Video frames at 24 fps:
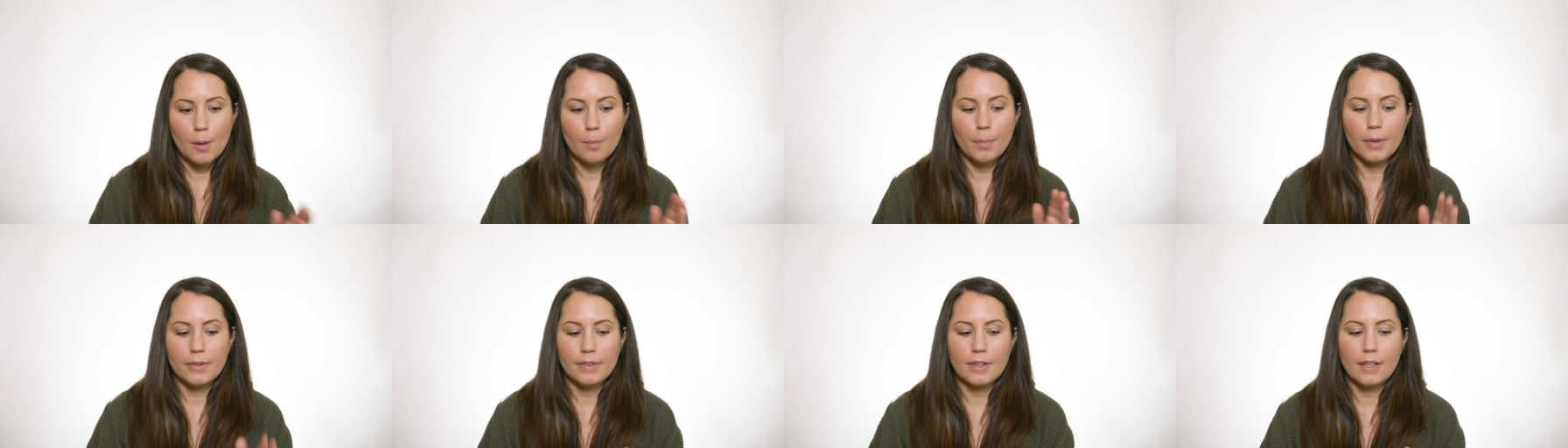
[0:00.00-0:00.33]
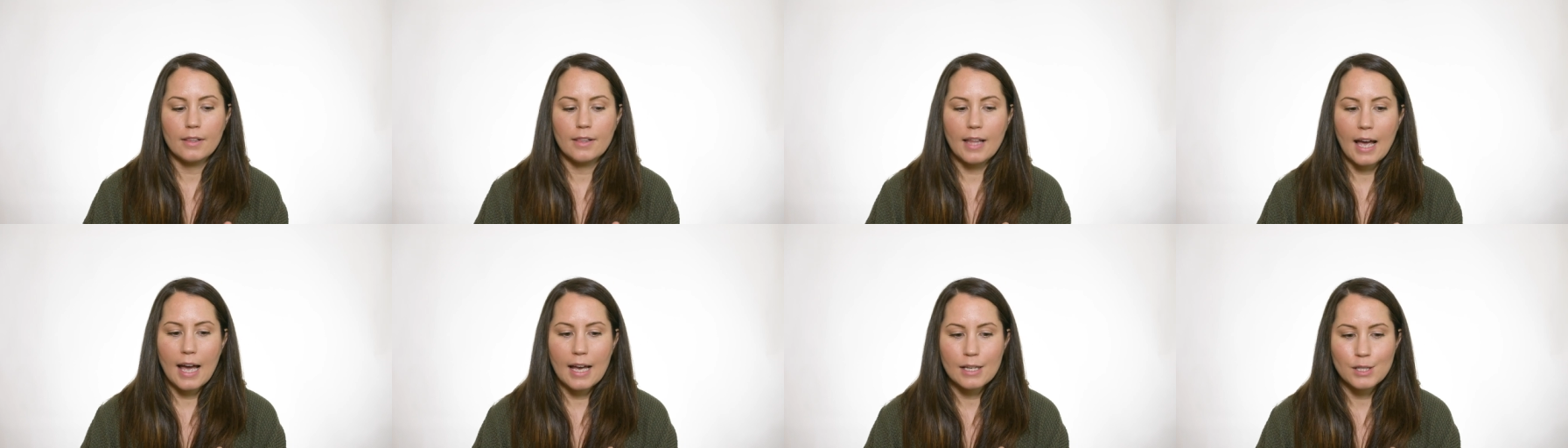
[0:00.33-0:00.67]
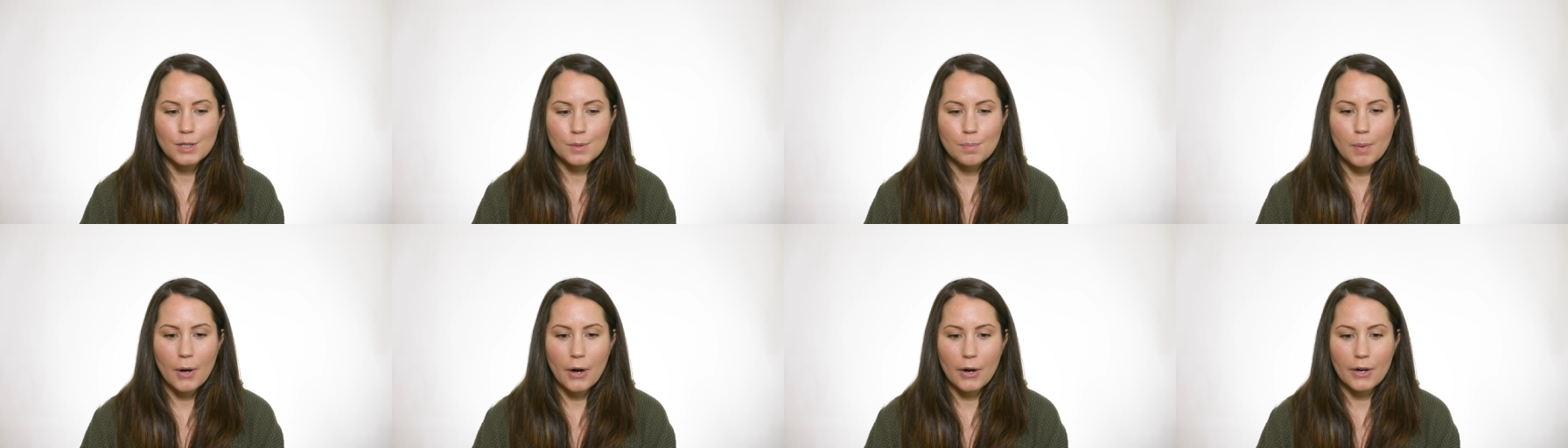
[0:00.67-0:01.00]
but the
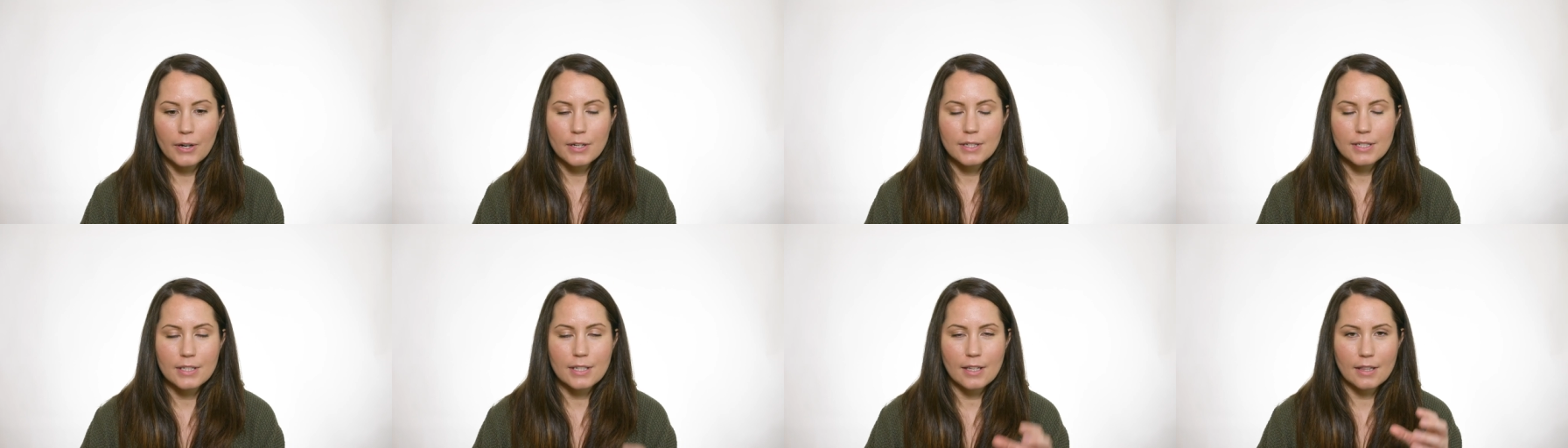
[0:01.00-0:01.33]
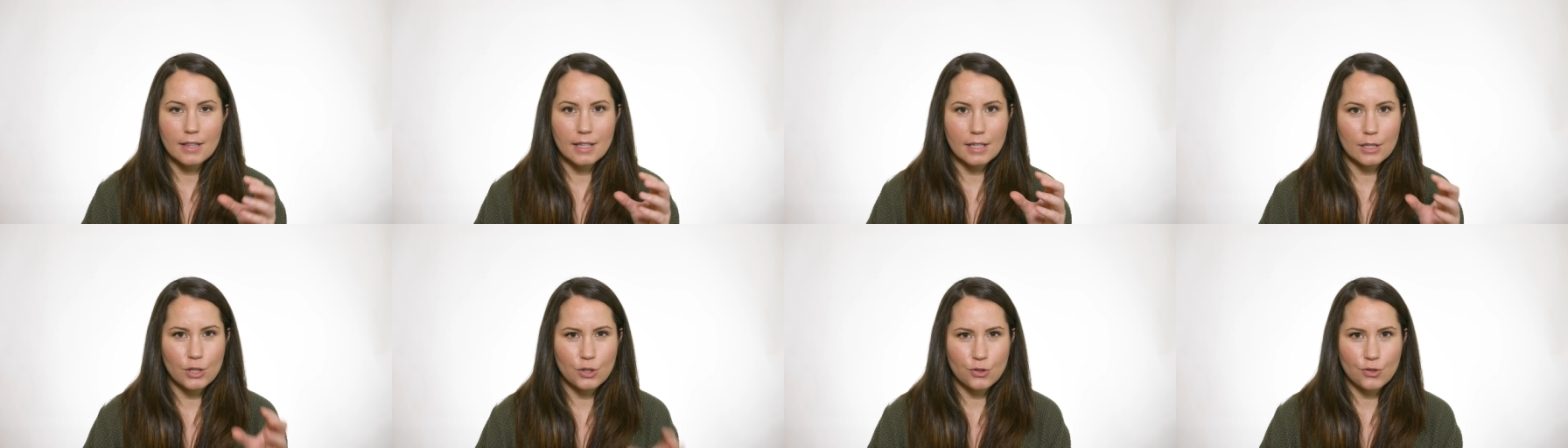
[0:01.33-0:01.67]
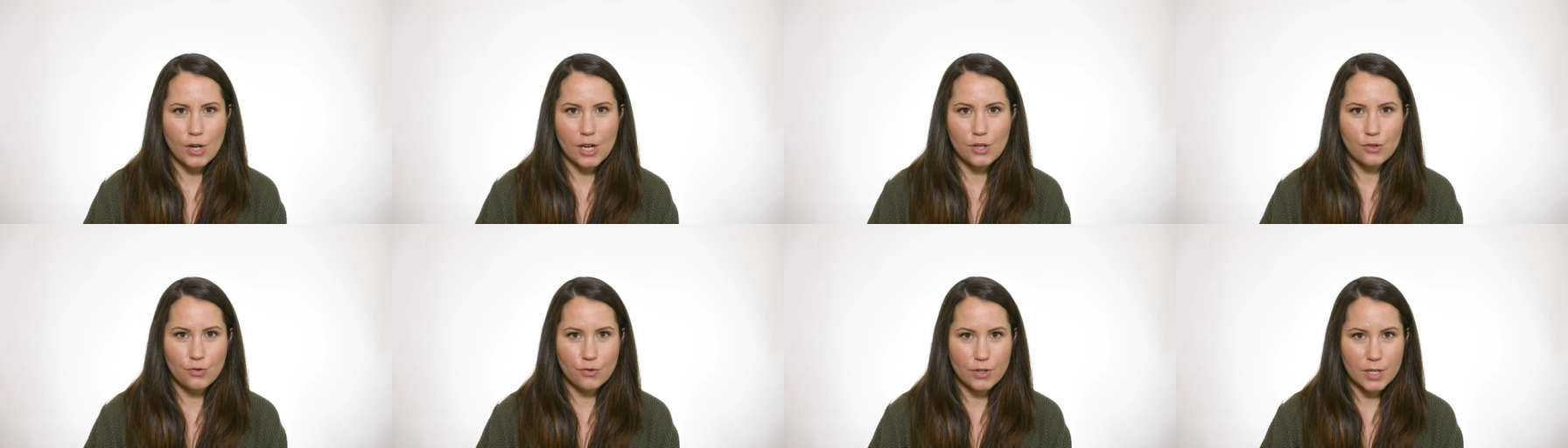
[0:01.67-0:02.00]
last part, the
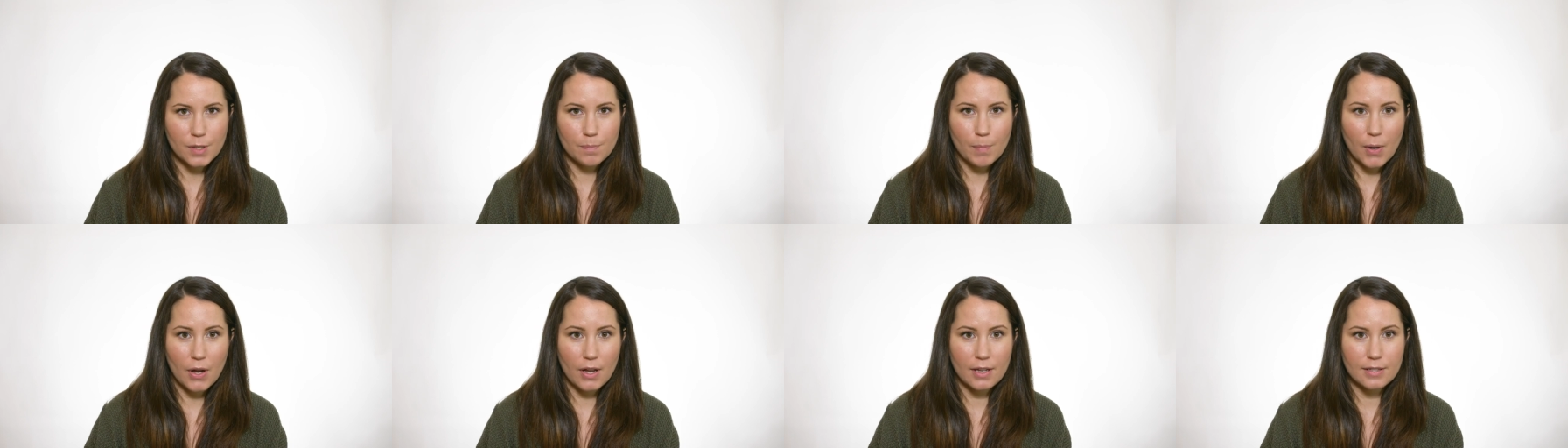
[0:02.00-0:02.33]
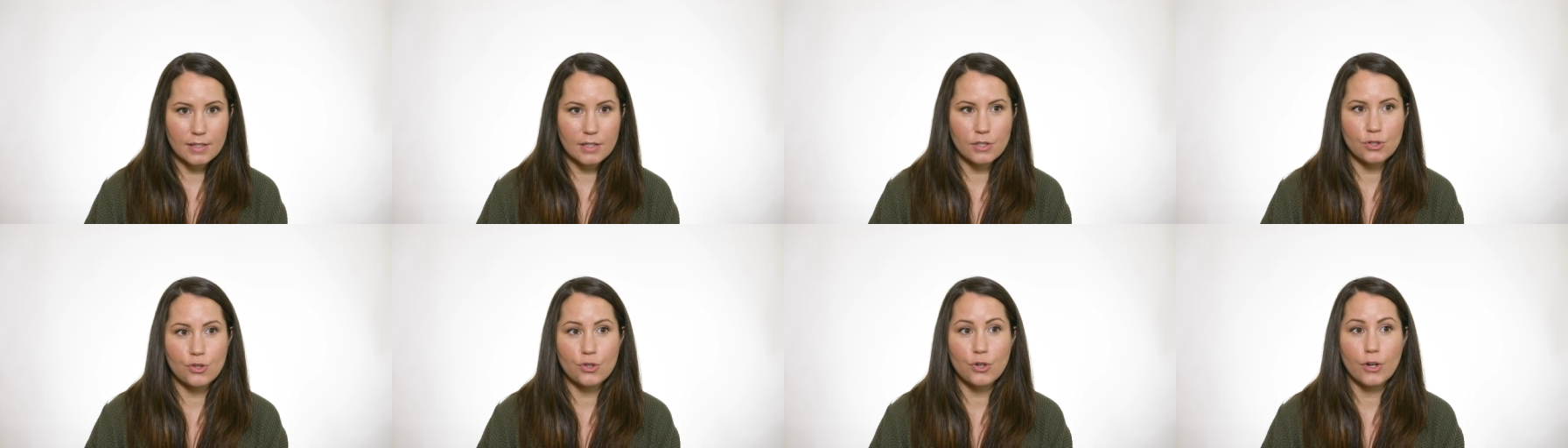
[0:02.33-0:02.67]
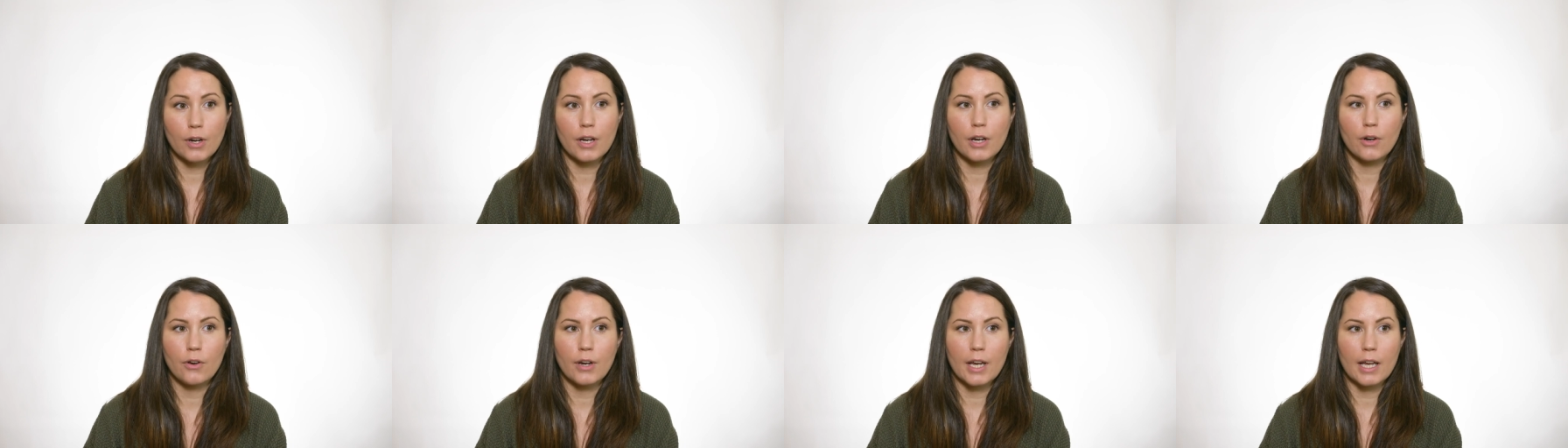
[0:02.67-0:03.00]
stress response
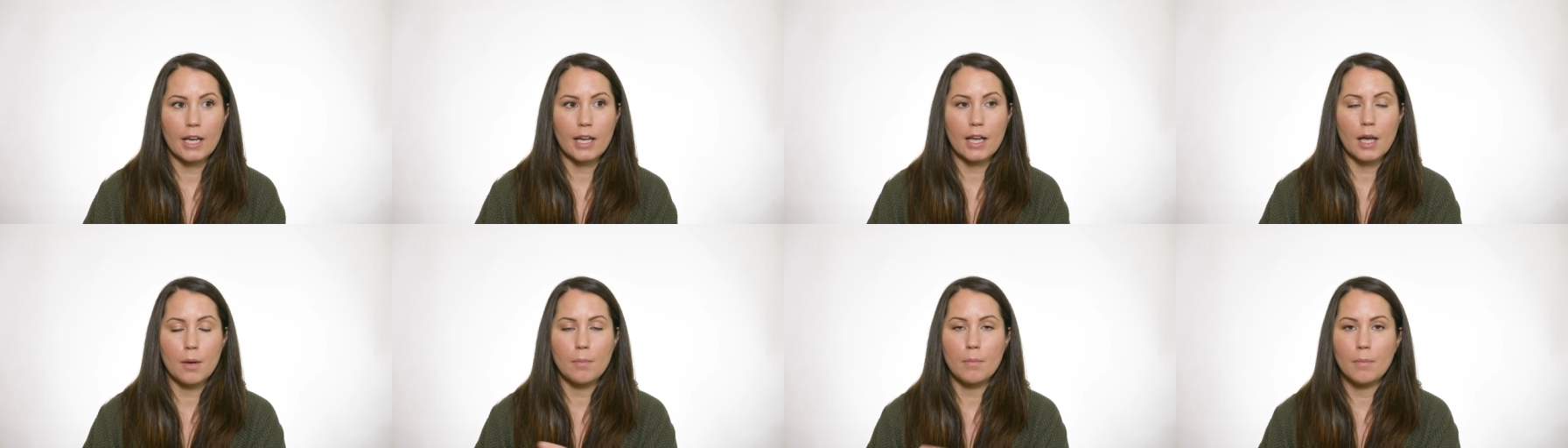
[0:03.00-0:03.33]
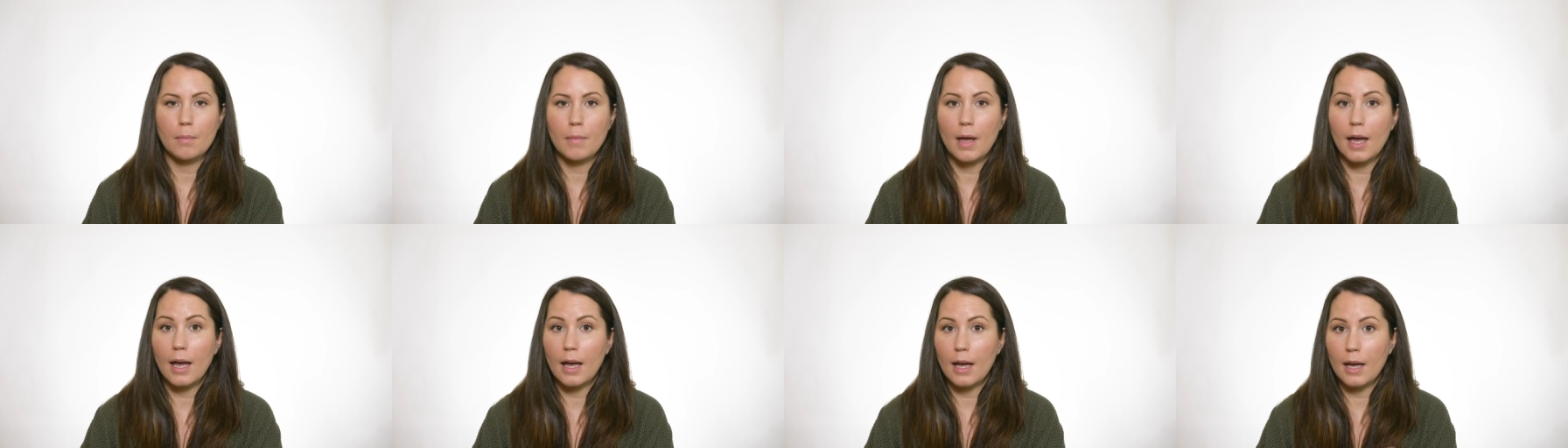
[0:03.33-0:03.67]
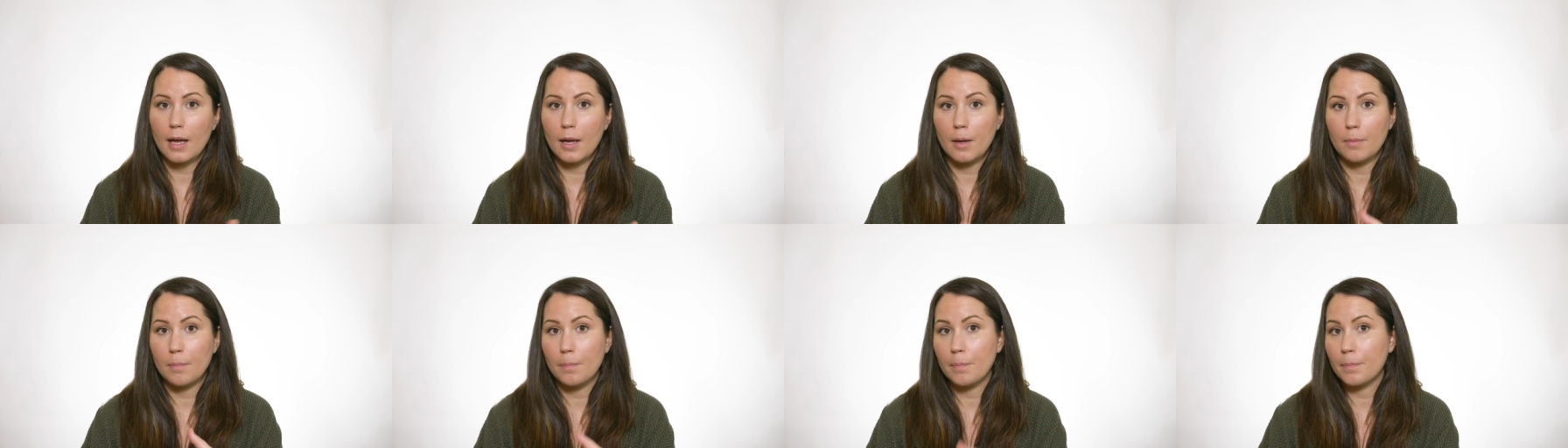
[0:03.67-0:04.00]
triggering a,
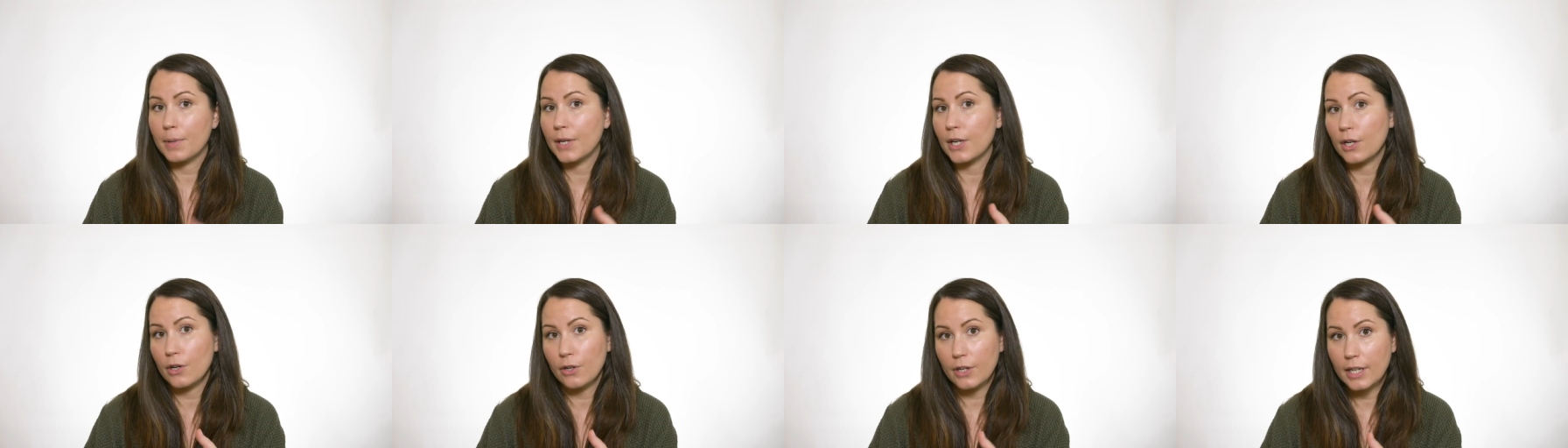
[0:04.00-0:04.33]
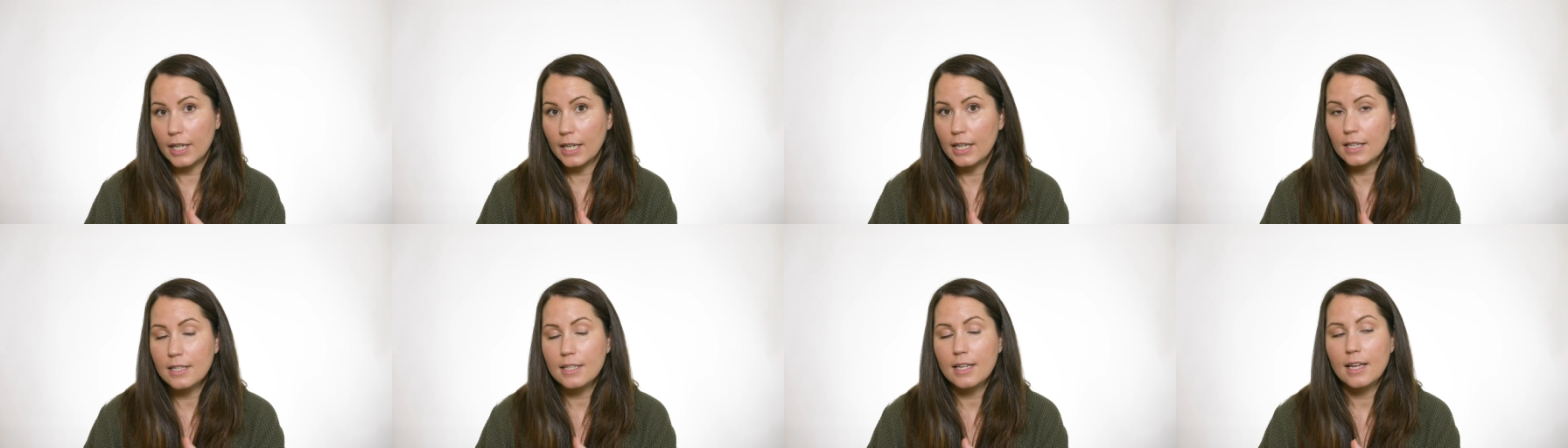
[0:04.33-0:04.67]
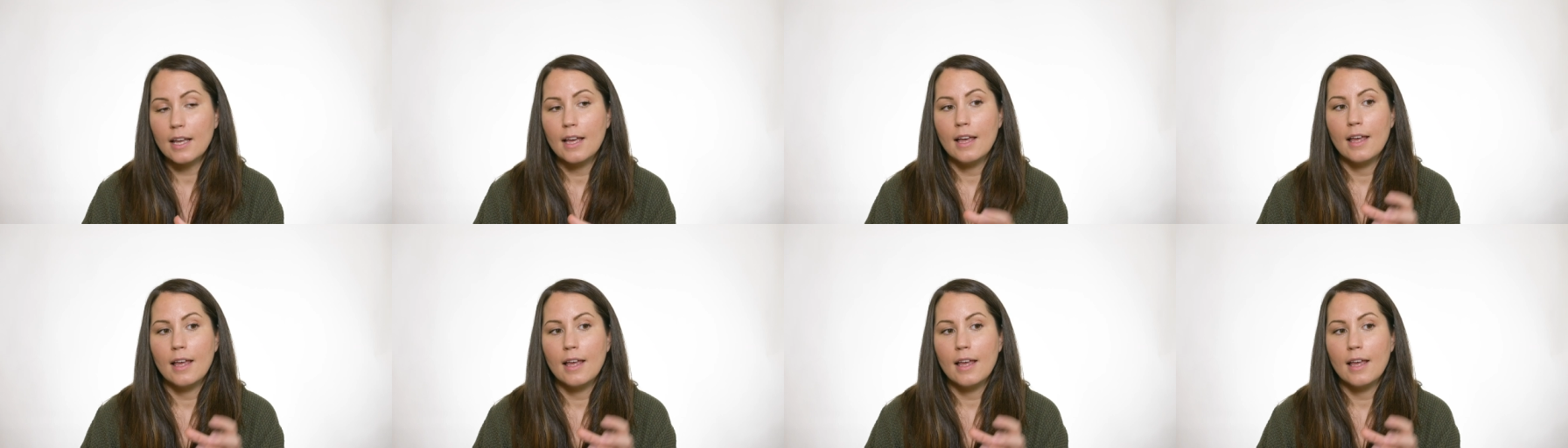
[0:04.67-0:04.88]
a period,